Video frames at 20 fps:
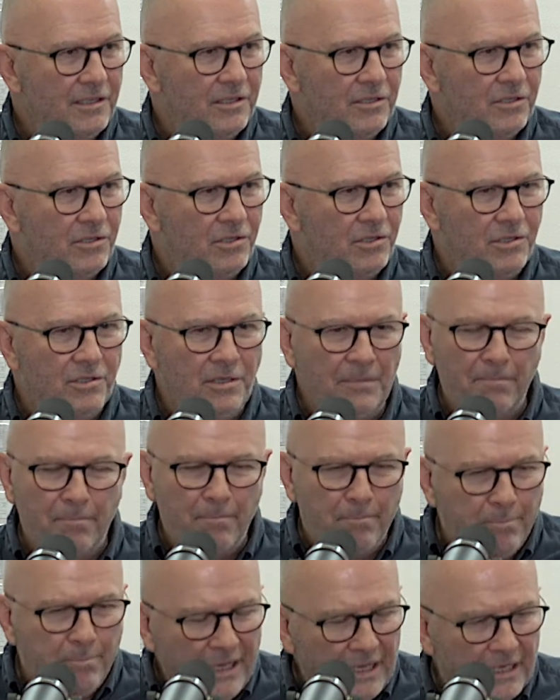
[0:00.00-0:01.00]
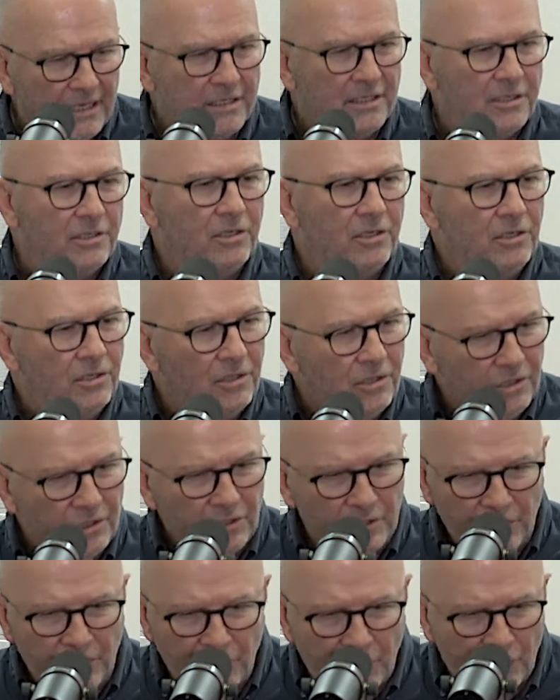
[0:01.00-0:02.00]
the biggest
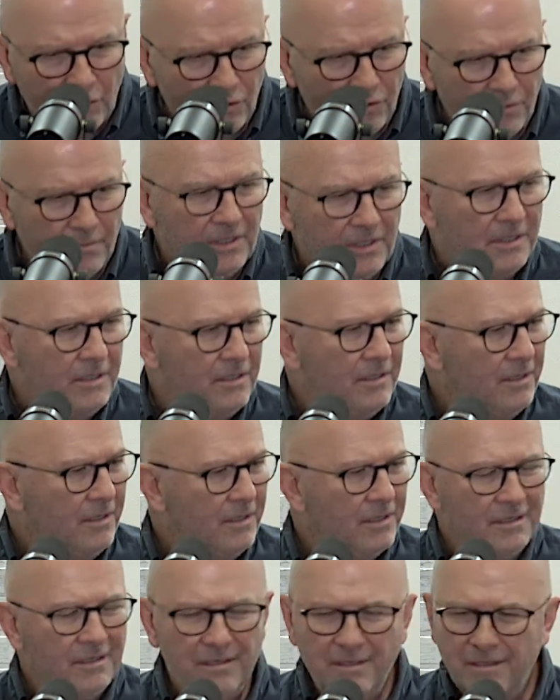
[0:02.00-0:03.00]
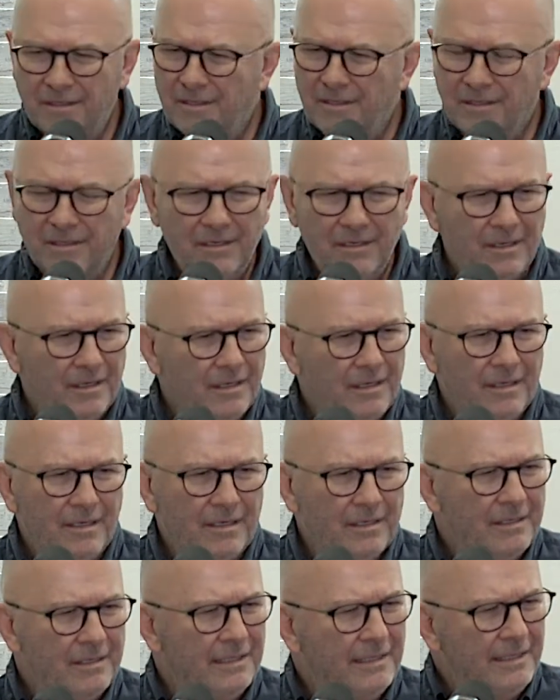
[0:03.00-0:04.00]
human
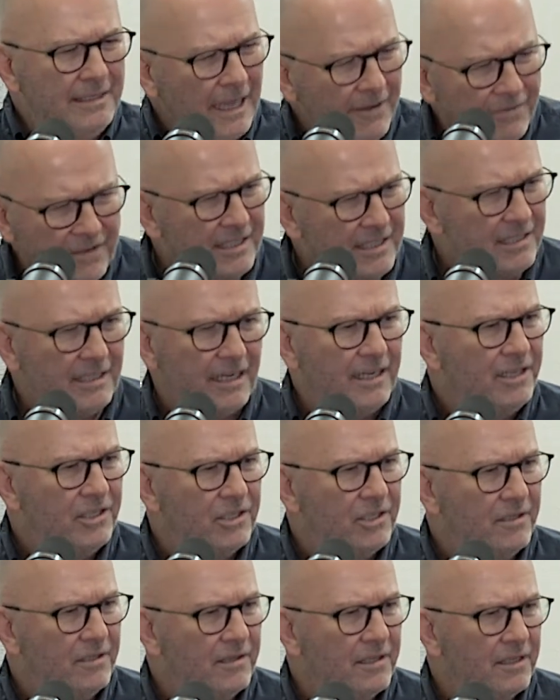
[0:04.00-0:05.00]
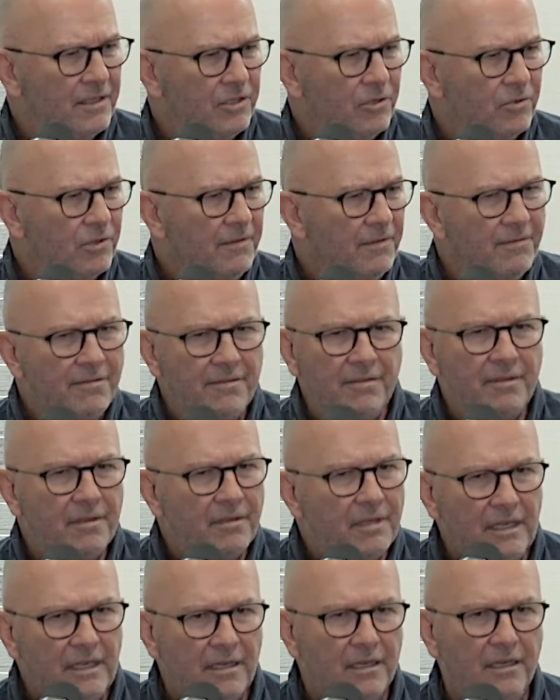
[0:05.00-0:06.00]
devastation that you can
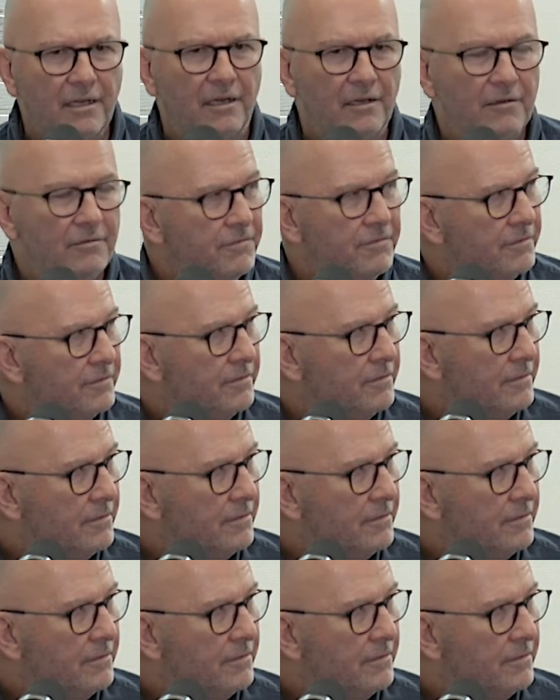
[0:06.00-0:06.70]
think of.